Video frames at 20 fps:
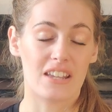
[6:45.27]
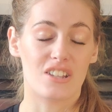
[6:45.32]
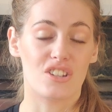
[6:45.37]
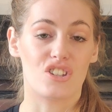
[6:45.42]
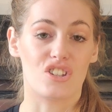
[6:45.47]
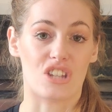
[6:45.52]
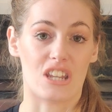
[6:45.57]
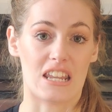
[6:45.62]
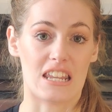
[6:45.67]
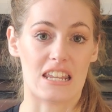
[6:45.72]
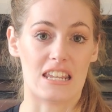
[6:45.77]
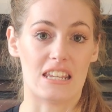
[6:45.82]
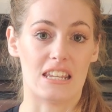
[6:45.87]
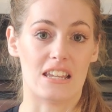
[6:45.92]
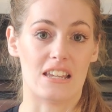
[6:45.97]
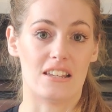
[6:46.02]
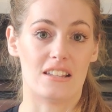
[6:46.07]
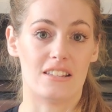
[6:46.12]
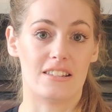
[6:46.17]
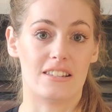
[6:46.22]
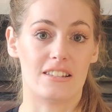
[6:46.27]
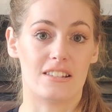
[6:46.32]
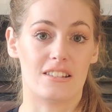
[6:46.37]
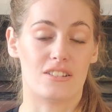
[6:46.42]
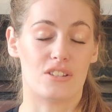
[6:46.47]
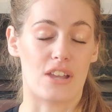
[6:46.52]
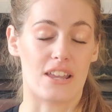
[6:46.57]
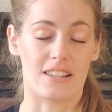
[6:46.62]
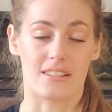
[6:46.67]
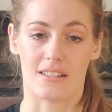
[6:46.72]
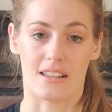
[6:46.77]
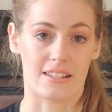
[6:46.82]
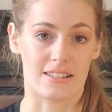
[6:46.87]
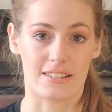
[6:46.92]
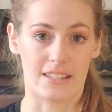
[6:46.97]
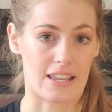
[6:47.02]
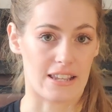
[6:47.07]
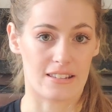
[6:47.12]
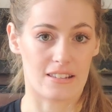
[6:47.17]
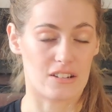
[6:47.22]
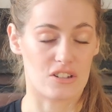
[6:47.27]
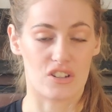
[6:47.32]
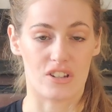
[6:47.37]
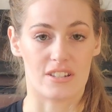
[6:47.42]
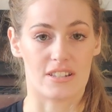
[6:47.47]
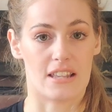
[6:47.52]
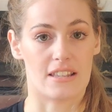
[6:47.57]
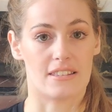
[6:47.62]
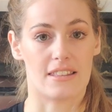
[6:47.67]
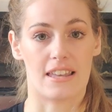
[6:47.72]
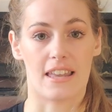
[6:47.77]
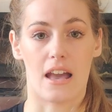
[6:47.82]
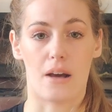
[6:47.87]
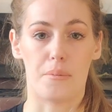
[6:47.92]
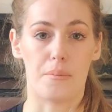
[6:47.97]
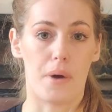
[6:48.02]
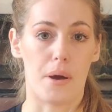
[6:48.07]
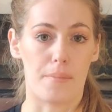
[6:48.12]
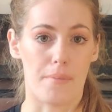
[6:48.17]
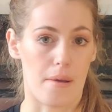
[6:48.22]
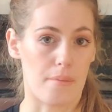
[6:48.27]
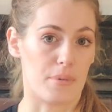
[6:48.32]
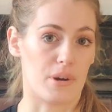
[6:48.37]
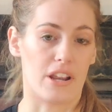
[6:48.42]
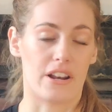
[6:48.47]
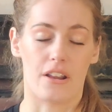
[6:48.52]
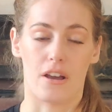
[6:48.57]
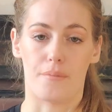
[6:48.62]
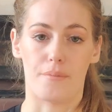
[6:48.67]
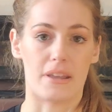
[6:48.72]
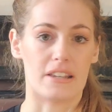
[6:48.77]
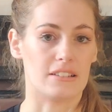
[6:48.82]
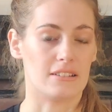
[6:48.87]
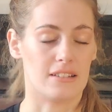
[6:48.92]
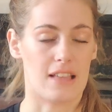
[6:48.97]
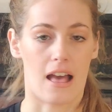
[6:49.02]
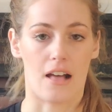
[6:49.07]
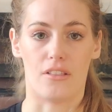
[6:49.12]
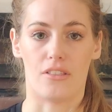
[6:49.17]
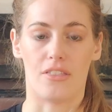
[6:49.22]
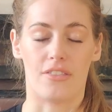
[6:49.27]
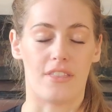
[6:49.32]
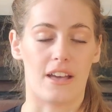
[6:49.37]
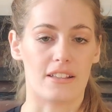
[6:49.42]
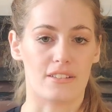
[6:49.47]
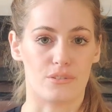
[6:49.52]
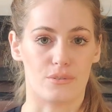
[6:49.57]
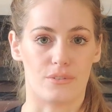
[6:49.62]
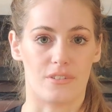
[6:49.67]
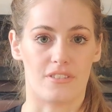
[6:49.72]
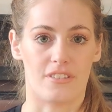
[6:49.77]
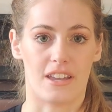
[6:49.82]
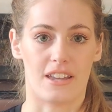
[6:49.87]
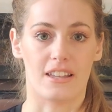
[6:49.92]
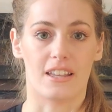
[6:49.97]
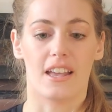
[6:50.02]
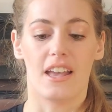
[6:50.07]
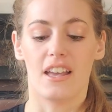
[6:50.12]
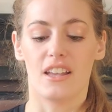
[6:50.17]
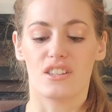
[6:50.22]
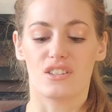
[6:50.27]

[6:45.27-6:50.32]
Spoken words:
she takes like 6, as she says, they help her memory and her mental health and that sort of thing.